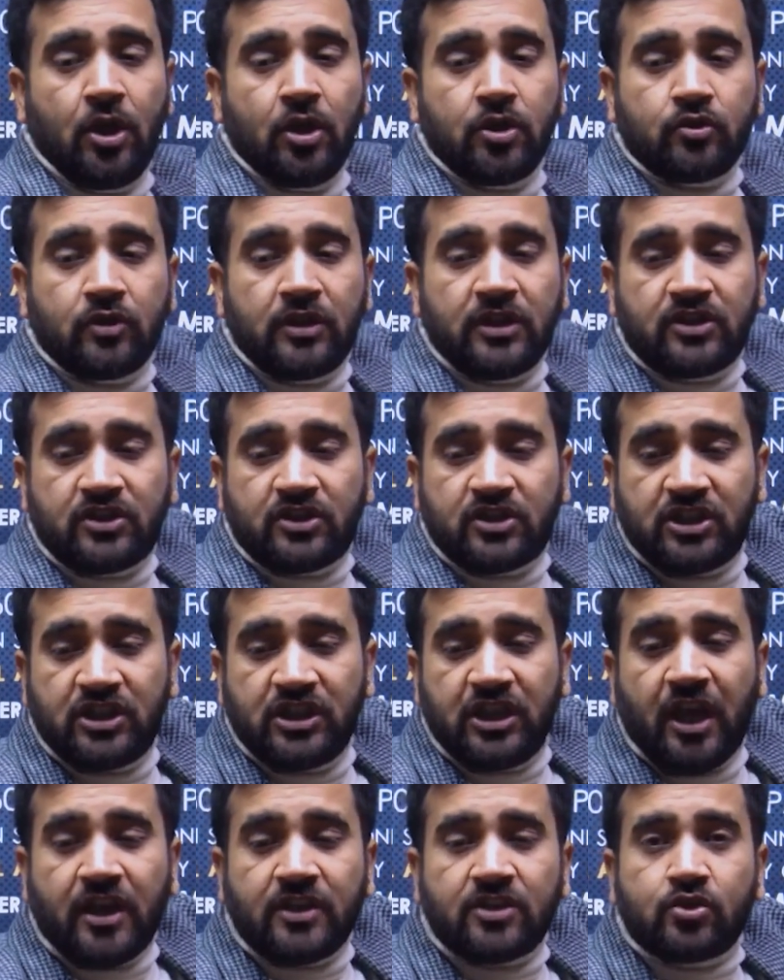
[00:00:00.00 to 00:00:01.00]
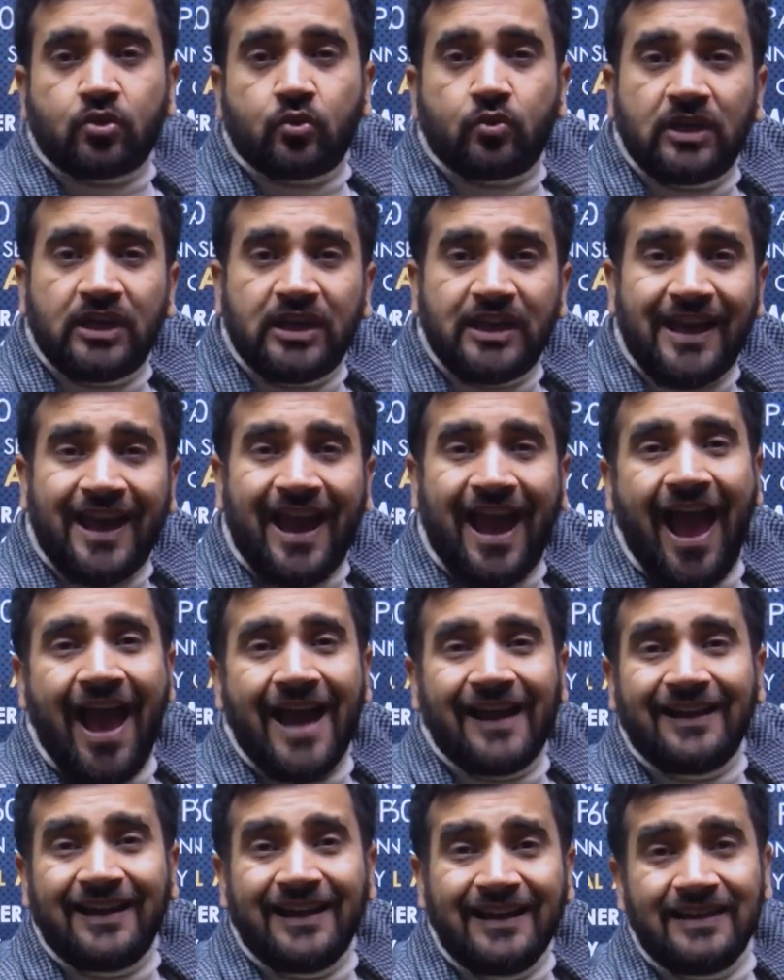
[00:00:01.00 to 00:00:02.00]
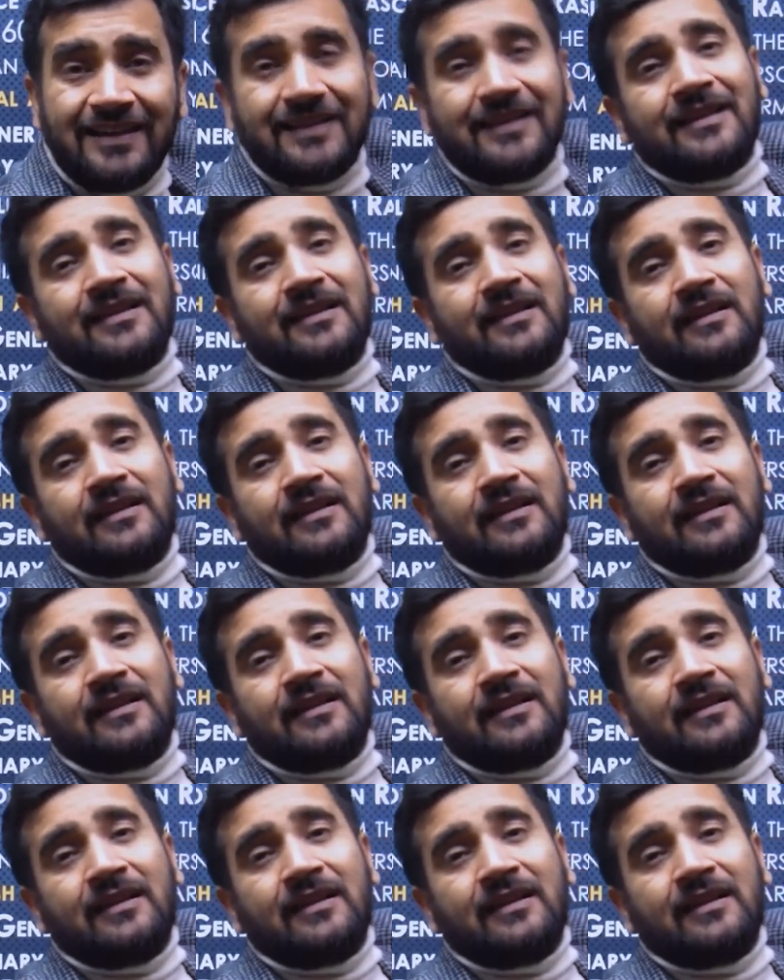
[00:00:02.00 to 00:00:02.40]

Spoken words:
So this Shia Sunni angle